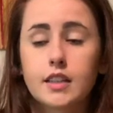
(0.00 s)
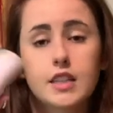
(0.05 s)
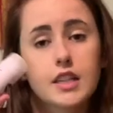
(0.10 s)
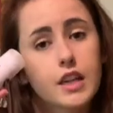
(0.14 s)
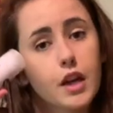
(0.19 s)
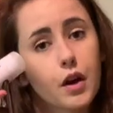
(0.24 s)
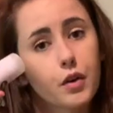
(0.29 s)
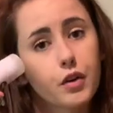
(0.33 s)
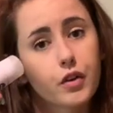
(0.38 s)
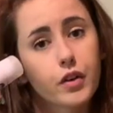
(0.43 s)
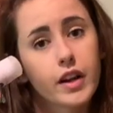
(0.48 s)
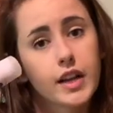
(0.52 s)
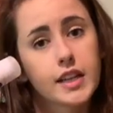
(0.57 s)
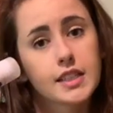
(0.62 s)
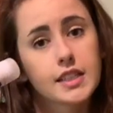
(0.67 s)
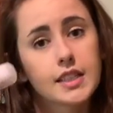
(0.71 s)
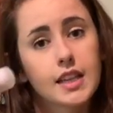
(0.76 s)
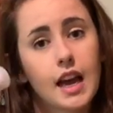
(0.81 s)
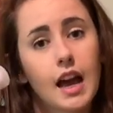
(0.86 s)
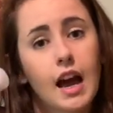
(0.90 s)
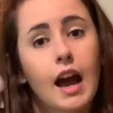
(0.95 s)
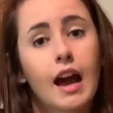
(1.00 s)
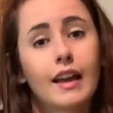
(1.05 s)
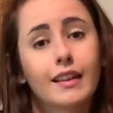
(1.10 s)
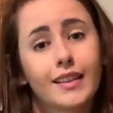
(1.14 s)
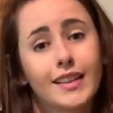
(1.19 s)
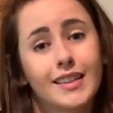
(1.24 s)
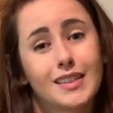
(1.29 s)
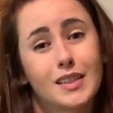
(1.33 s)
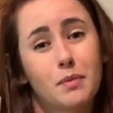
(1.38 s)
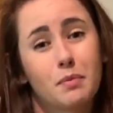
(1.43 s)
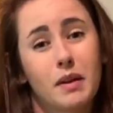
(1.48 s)
Deodorant, I
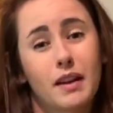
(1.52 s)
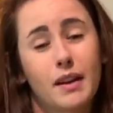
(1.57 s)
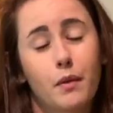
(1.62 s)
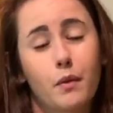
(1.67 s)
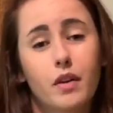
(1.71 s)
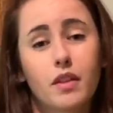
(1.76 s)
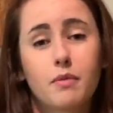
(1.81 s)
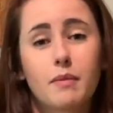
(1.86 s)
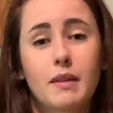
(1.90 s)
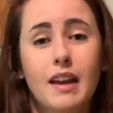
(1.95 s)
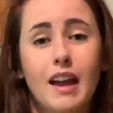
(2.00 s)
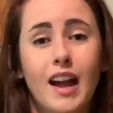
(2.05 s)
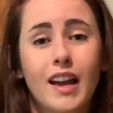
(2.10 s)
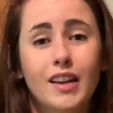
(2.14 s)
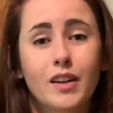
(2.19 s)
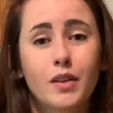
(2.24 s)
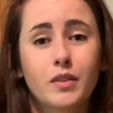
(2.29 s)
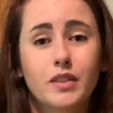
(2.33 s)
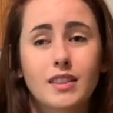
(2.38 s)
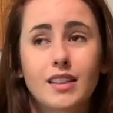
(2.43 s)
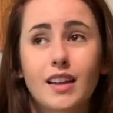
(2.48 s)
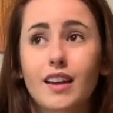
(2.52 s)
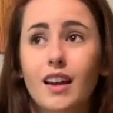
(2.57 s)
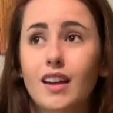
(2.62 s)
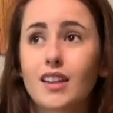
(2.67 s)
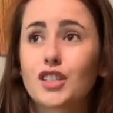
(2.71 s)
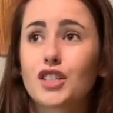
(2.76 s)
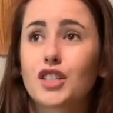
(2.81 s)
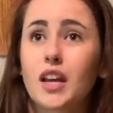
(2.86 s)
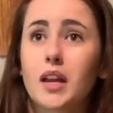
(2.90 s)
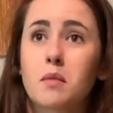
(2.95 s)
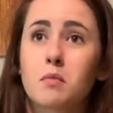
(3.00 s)
like to bring it with me. I know it's like a
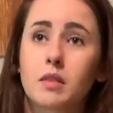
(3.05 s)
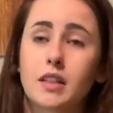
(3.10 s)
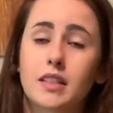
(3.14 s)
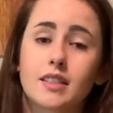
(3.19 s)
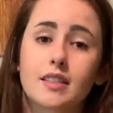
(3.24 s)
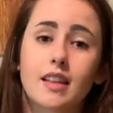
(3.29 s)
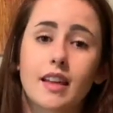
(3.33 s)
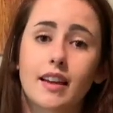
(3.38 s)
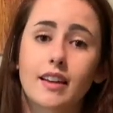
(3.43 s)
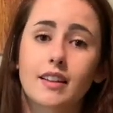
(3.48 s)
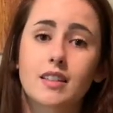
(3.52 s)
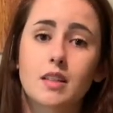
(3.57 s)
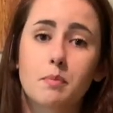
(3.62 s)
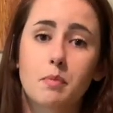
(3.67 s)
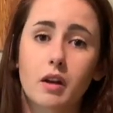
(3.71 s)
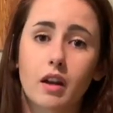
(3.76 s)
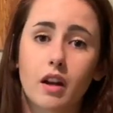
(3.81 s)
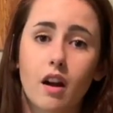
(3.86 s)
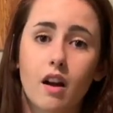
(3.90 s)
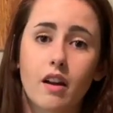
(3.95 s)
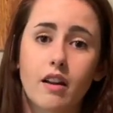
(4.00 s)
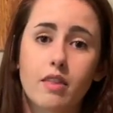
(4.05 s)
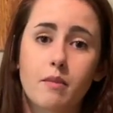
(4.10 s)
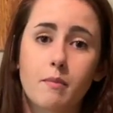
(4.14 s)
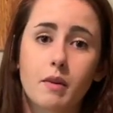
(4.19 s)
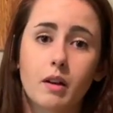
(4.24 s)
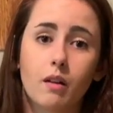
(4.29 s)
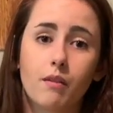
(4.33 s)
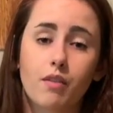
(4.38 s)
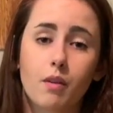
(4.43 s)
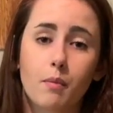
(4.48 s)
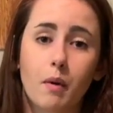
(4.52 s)
shameless thing to put it on in the
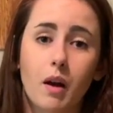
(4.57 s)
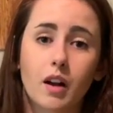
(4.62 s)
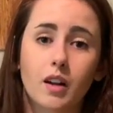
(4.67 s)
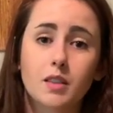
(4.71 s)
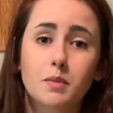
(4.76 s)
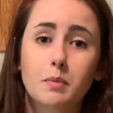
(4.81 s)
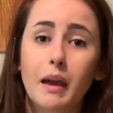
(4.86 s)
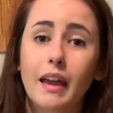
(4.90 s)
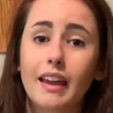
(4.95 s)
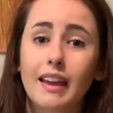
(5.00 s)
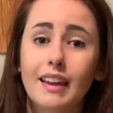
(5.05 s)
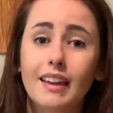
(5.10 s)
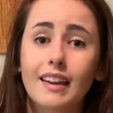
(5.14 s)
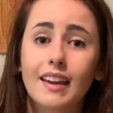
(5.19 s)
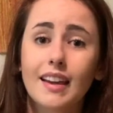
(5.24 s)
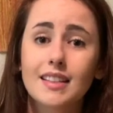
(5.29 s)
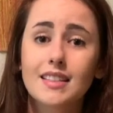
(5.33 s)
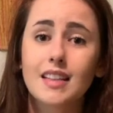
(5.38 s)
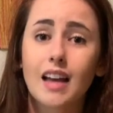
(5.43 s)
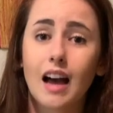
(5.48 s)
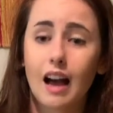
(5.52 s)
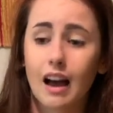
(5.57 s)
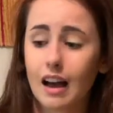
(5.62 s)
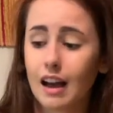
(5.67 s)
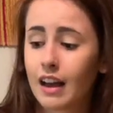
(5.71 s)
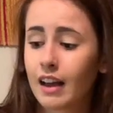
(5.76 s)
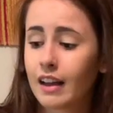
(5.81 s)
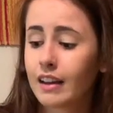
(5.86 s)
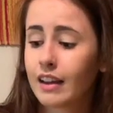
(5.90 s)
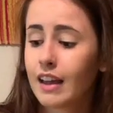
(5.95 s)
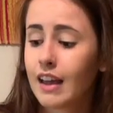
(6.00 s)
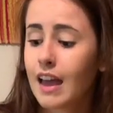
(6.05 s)
middle of the parks, but it gets
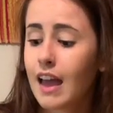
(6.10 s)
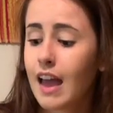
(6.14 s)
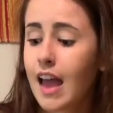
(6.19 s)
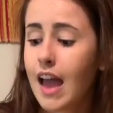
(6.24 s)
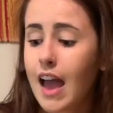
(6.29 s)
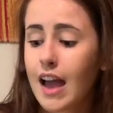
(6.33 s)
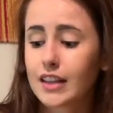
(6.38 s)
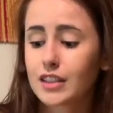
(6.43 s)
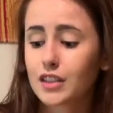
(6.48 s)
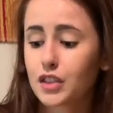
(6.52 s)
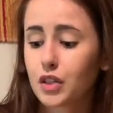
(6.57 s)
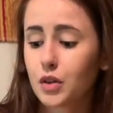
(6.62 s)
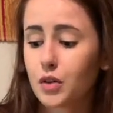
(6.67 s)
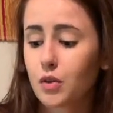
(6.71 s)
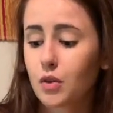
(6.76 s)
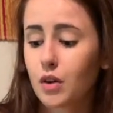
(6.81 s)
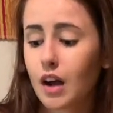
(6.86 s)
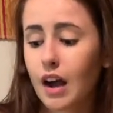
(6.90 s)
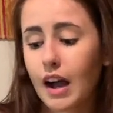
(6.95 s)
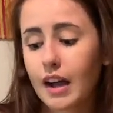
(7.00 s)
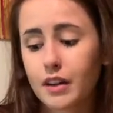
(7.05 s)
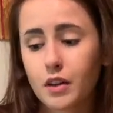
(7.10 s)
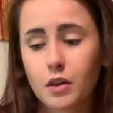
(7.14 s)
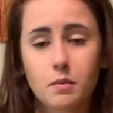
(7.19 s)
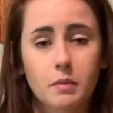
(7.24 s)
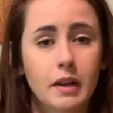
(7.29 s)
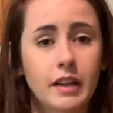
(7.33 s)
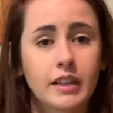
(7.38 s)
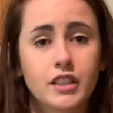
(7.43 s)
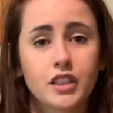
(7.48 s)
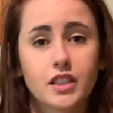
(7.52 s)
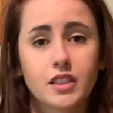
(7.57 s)
hot. And so I don't
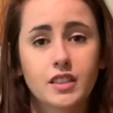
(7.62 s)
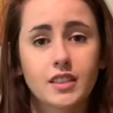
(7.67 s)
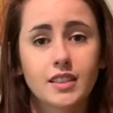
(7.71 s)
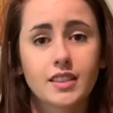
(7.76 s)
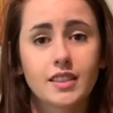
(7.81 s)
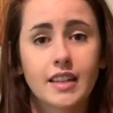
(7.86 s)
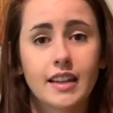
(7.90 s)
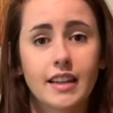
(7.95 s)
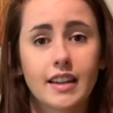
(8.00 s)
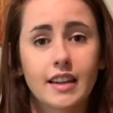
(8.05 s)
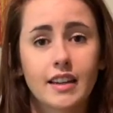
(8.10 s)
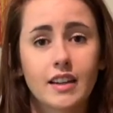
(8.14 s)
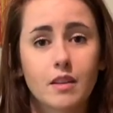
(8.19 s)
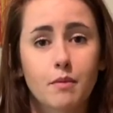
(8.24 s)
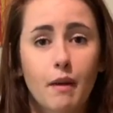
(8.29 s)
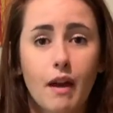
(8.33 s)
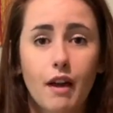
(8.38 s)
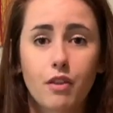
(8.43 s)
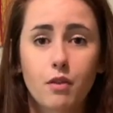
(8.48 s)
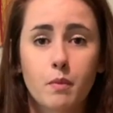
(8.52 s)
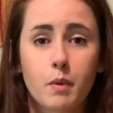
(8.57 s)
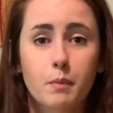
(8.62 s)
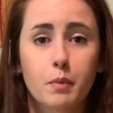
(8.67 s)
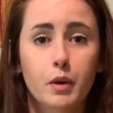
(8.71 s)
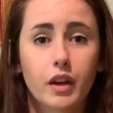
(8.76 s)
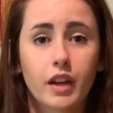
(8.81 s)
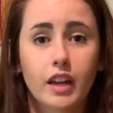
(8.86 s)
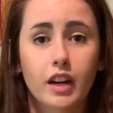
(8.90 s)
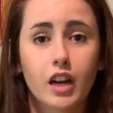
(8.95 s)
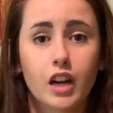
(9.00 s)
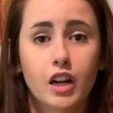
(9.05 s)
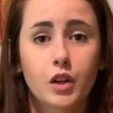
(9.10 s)
mind just sneaking into the bathroom and
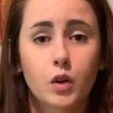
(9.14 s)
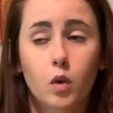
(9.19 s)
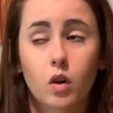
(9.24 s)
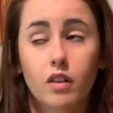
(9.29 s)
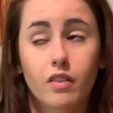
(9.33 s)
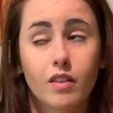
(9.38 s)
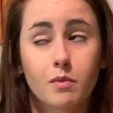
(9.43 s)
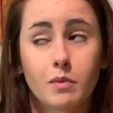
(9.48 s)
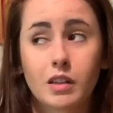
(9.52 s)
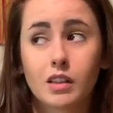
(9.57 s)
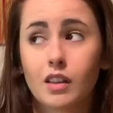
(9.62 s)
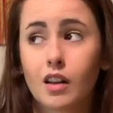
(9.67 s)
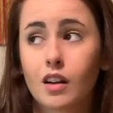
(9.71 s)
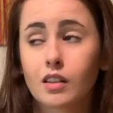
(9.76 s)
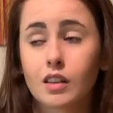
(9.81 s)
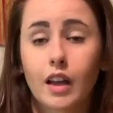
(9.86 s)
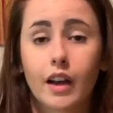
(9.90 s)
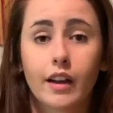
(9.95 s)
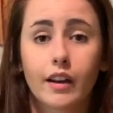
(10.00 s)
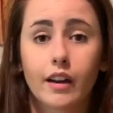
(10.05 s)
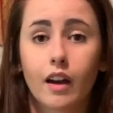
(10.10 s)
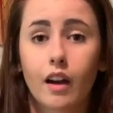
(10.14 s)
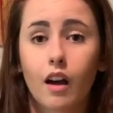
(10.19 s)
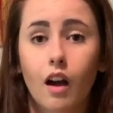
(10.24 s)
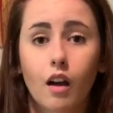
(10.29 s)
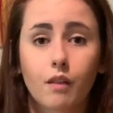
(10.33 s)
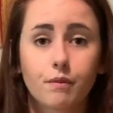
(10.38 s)
putting it on, or if I'm in a long line,